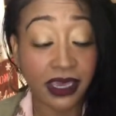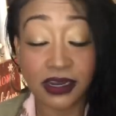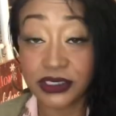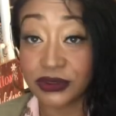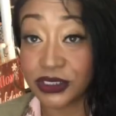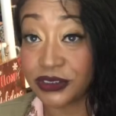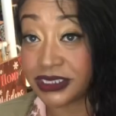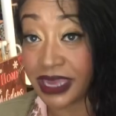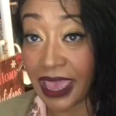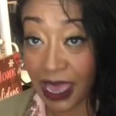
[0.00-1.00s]
It also
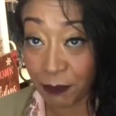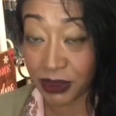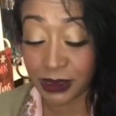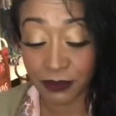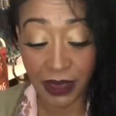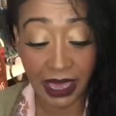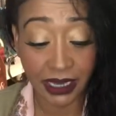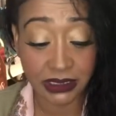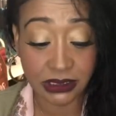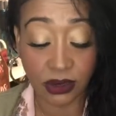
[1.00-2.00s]
includes an app in the
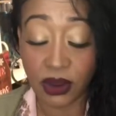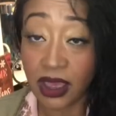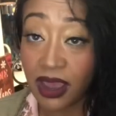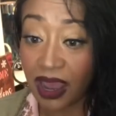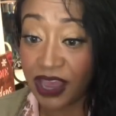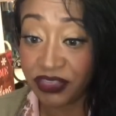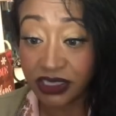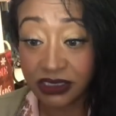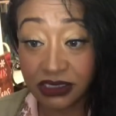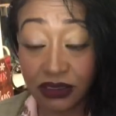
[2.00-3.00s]
back, so I
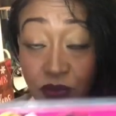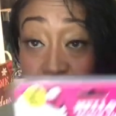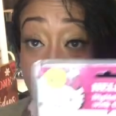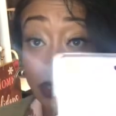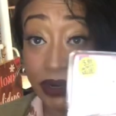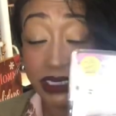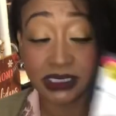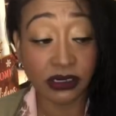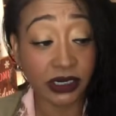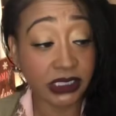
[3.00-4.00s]
think this is a really great deal.